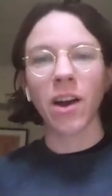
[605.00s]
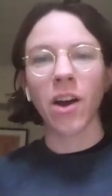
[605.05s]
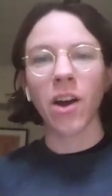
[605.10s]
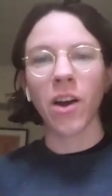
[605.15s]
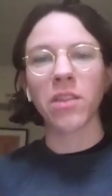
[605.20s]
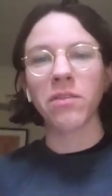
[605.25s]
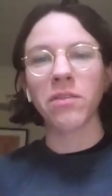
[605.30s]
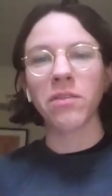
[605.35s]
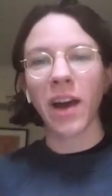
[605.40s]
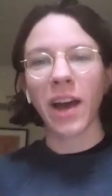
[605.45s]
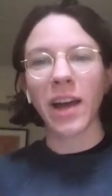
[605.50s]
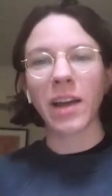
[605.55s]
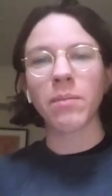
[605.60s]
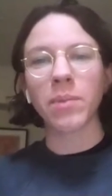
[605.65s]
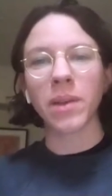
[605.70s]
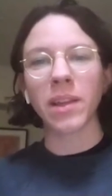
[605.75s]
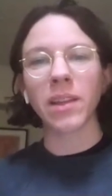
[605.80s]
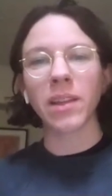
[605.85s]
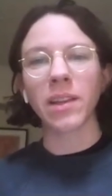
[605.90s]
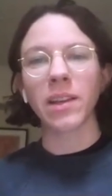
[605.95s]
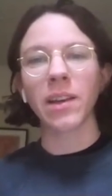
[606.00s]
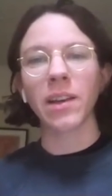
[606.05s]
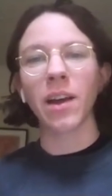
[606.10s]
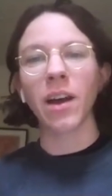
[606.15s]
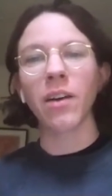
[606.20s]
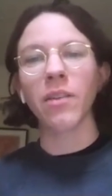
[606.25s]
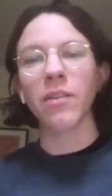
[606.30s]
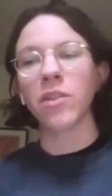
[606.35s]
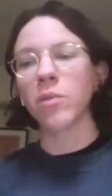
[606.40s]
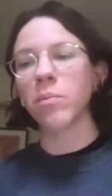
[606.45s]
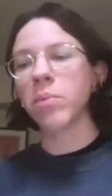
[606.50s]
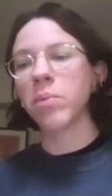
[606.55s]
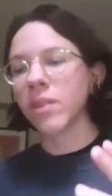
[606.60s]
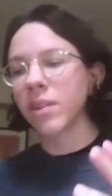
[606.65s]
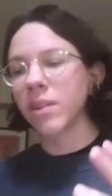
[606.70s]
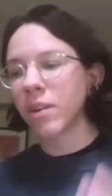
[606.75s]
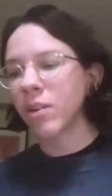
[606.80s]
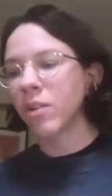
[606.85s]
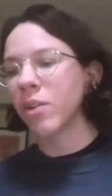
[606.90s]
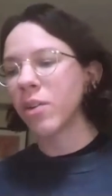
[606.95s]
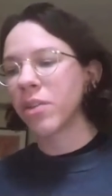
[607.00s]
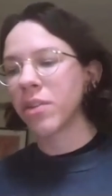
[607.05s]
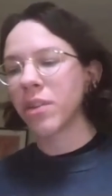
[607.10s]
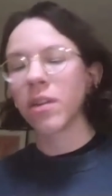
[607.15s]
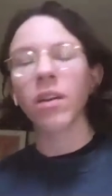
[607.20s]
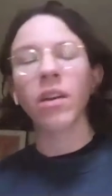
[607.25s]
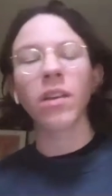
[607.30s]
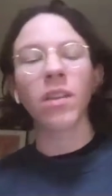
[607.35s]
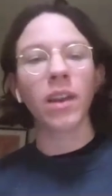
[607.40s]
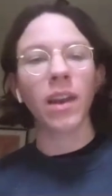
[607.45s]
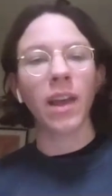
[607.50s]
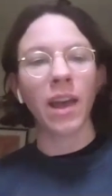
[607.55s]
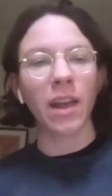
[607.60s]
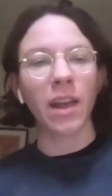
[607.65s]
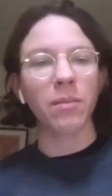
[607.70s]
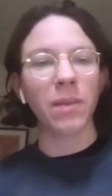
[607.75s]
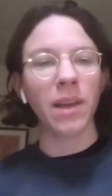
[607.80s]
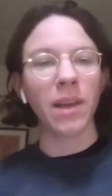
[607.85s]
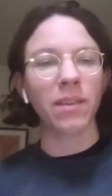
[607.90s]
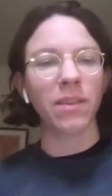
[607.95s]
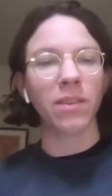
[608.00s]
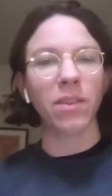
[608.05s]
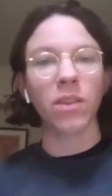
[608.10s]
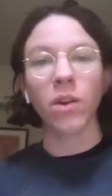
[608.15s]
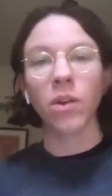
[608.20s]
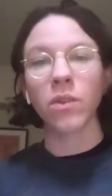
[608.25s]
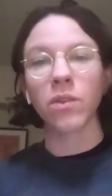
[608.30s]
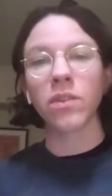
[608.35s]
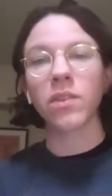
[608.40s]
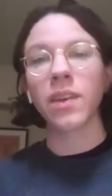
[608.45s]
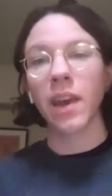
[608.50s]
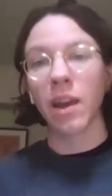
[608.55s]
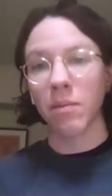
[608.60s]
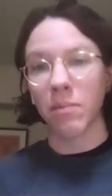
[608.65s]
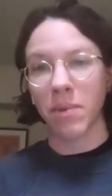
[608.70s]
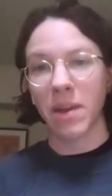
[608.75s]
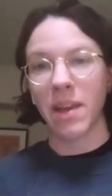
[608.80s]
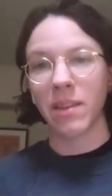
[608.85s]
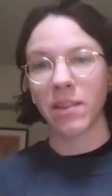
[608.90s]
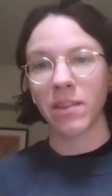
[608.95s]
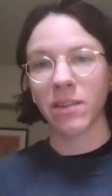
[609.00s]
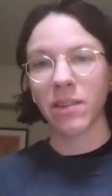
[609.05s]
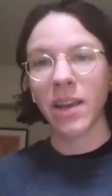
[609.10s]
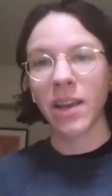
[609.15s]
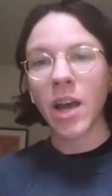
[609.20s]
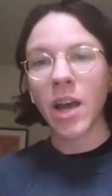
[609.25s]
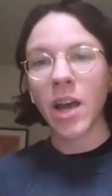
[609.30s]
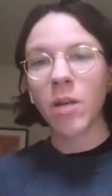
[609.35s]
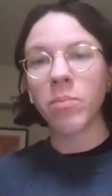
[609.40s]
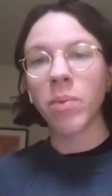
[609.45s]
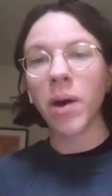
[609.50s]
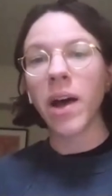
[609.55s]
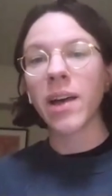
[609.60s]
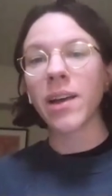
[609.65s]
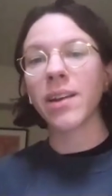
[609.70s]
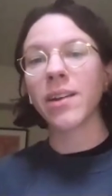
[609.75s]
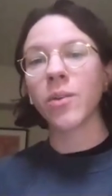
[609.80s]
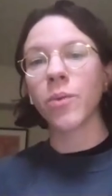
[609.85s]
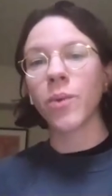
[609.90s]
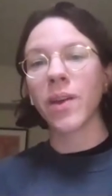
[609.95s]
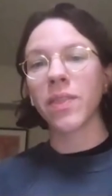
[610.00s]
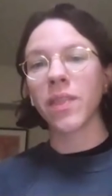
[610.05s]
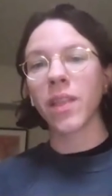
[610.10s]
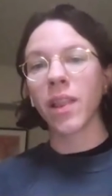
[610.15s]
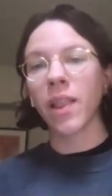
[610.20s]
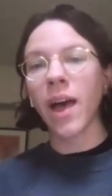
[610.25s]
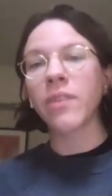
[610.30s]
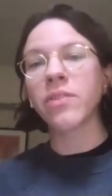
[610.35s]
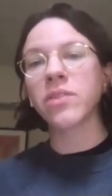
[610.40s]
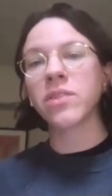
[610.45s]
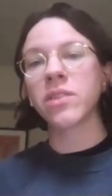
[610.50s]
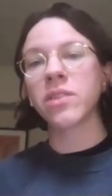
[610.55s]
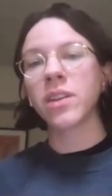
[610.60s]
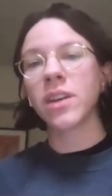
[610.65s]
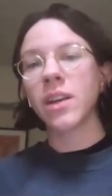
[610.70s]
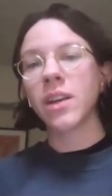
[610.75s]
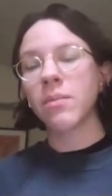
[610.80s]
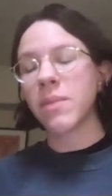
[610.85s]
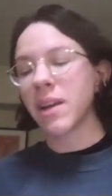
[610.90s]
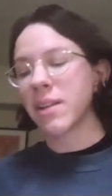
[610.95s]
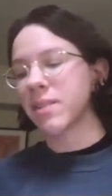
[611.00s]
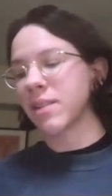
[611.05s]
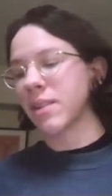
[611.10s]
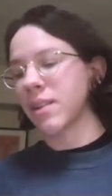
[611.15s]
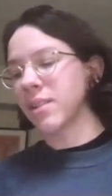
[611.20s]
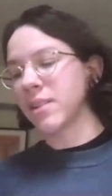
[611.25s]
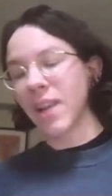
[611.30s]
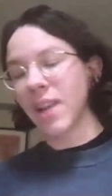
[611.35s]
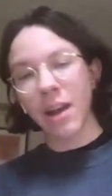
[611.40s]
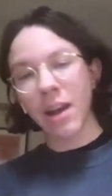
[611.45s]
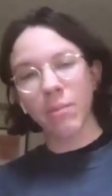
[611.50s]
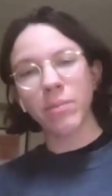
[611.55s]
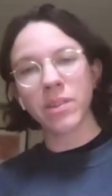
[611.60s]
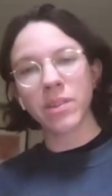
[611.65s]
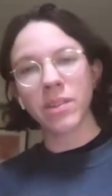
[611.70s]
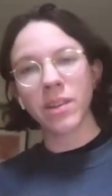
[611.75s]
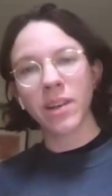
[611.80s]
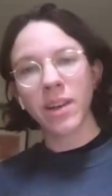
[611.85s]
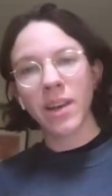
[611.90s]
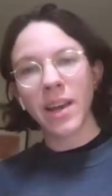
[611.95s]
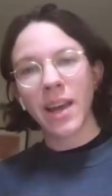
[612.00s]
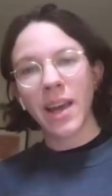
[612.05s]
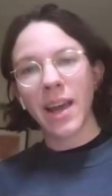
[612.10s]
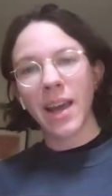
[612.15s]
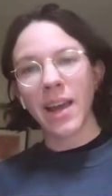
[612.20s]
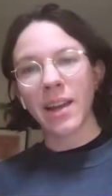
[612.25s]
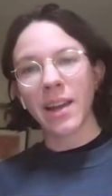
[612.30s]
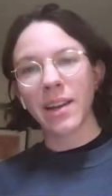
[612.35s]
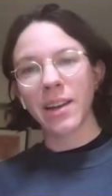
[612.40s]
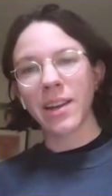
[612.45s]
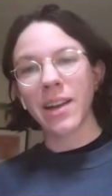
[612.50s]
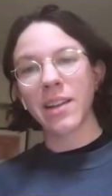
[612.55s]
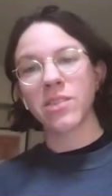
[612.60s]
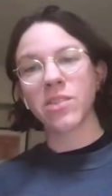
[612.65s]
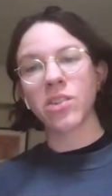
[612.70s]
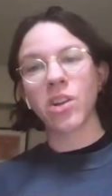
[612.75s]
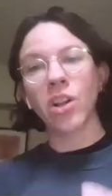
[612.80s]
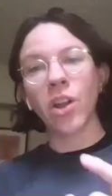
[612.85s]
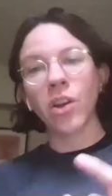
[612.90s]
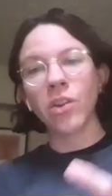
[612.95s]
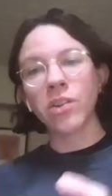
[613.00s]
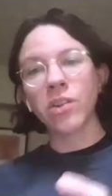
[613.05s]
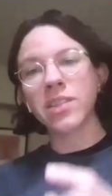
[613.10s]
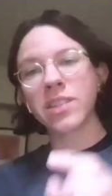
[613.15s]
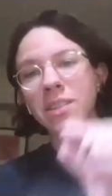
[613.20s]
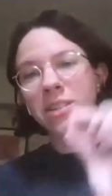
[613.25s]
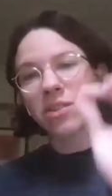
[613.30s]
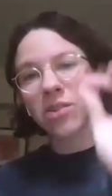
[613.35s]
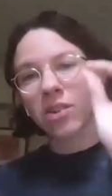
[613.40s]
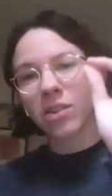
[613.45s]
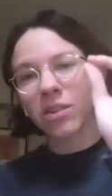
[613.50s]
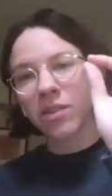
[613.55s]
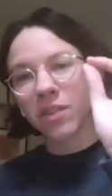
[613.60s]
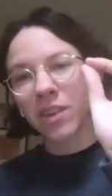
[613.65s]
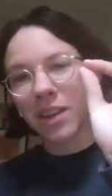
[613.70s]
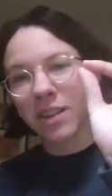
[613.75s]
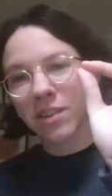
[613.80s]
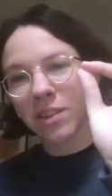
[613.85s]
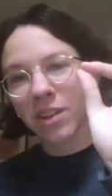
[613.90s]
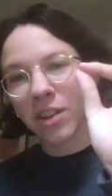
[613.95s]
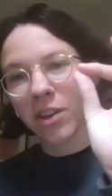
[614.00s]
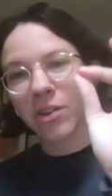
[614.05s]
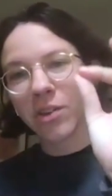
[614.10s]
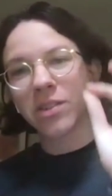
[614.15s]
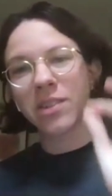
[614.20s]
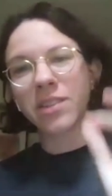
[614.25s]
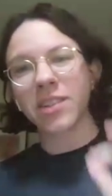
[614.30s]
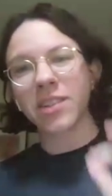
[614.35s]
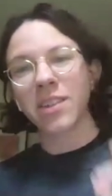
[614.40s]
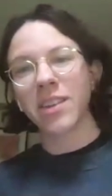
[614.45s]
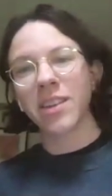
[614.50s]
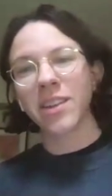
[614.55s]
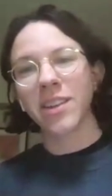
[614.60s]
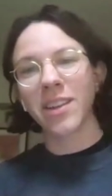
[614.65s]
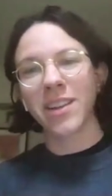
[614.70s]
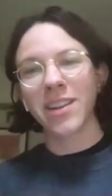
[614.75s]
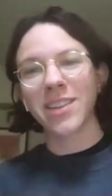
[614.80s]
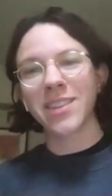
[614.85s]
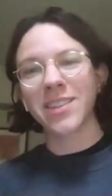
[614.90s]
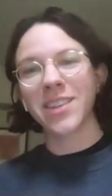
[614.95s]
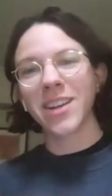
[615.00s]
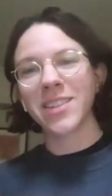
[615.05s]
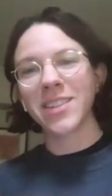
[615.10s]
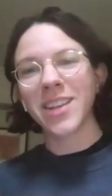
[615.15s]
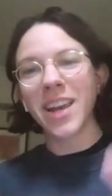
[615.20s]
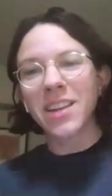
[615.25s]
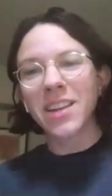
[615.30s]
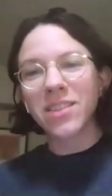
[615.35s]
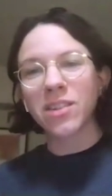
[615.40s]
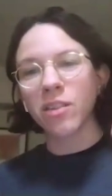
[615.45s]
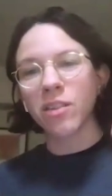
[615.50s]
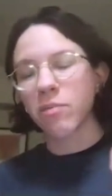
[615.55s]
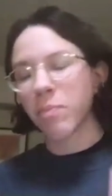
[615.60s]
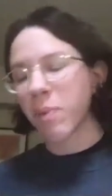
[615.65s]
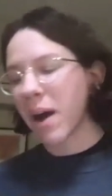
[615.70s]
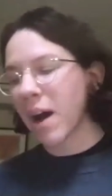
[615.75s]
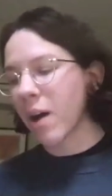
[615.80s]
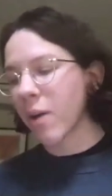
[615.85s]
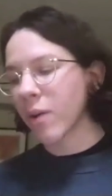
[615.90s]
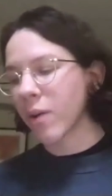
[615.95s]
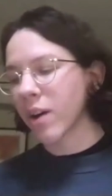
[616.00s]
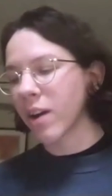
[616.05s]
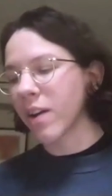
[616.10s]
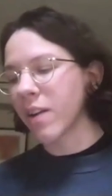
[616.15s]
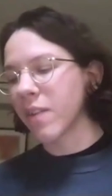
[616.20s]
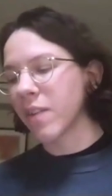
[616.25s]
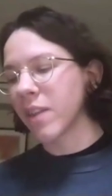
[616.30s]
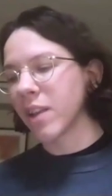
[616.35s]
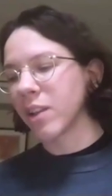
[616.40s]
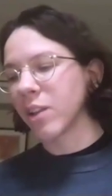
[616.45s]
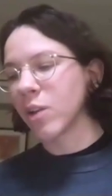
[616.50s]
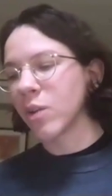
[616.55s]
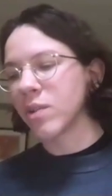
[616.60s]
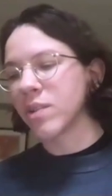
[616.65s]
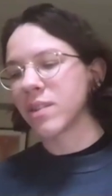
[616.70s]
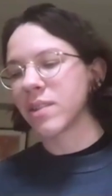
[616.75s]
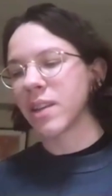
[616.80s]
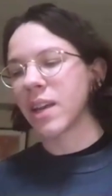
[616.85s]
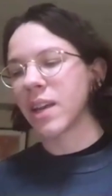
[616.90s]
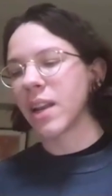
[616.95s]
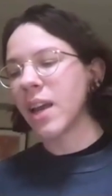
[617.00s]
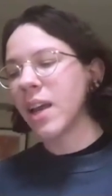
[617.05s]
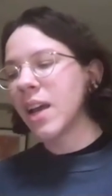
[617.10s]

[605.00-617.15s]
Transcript: on the viability of the political theory that animates those campaigns. But when the left makes an attempt and gets close to a taste of power and then loses it,